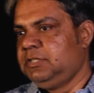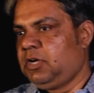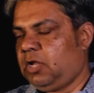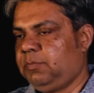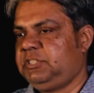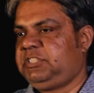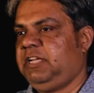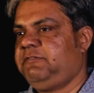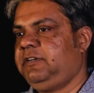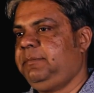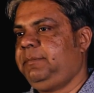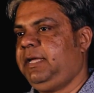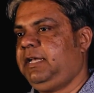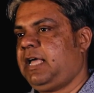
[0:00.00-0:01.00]
Almost every
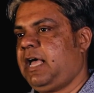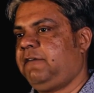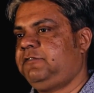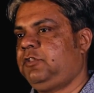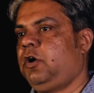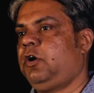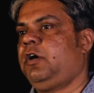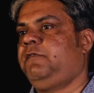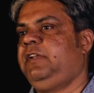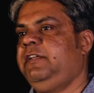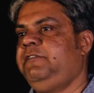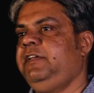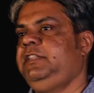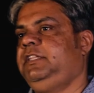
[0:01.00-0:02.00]
man have thought of
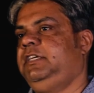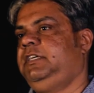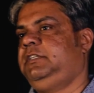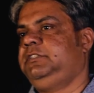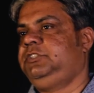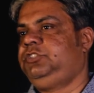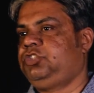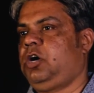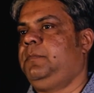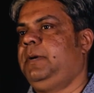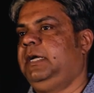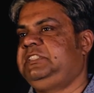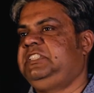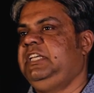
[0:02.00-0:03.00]
leaving their job,
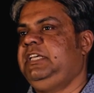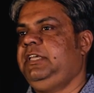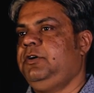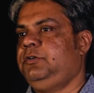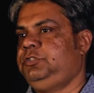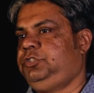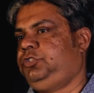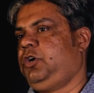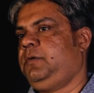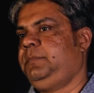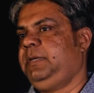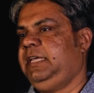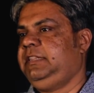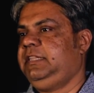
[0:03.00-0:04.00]
a secured job
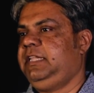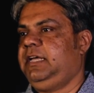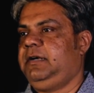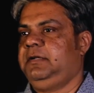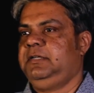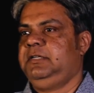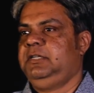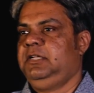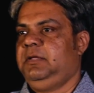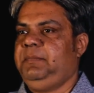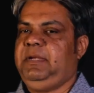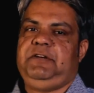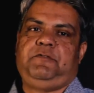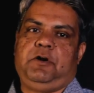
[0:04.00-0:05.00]
in their
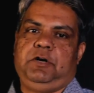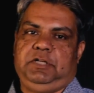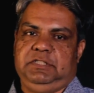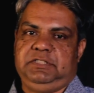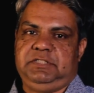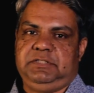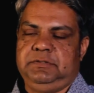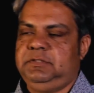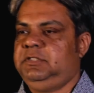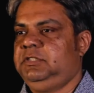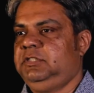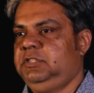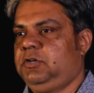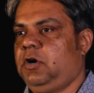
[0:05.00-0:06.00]
mid-40s.
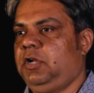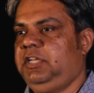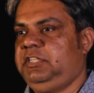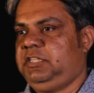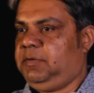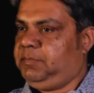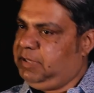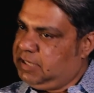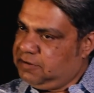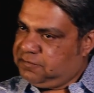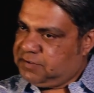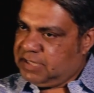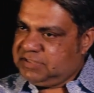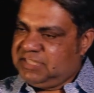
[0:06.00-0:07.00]
Call it a midlife
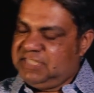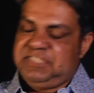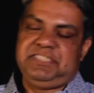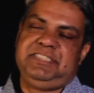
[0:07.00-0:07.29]
crisis,